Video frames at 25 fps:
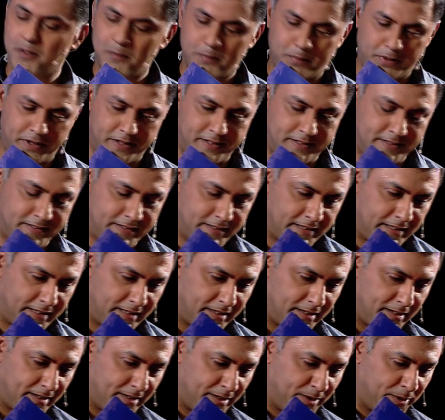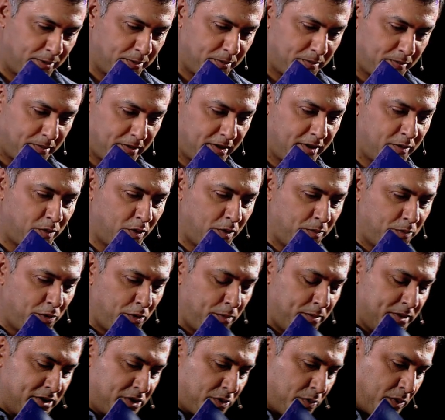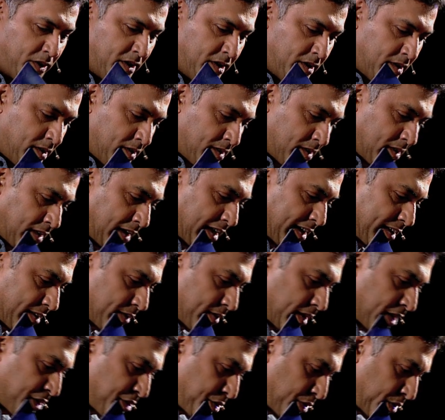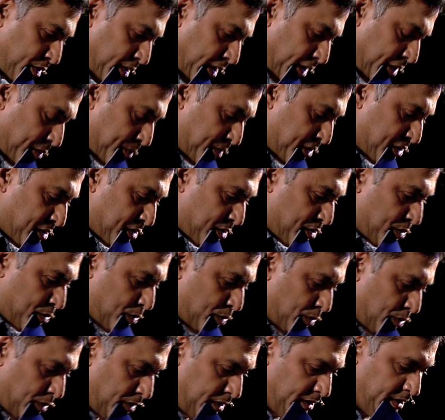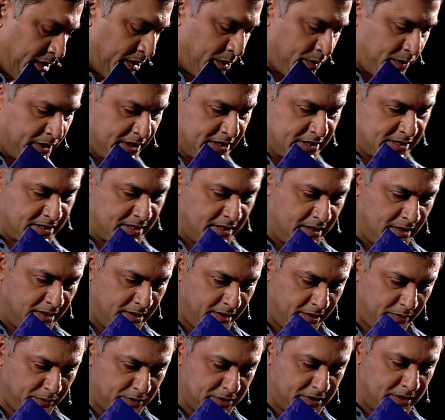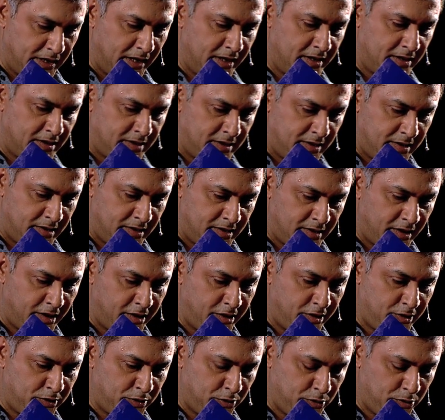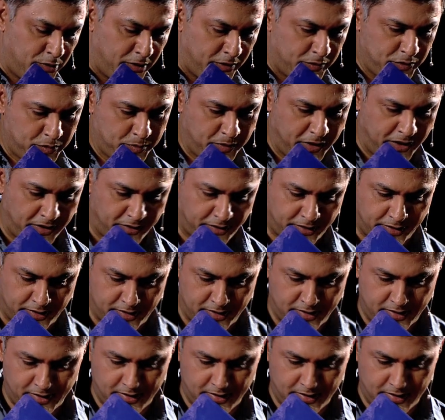But, there were moments when I graduated out of business school in the U.S. It was 1992. I was married.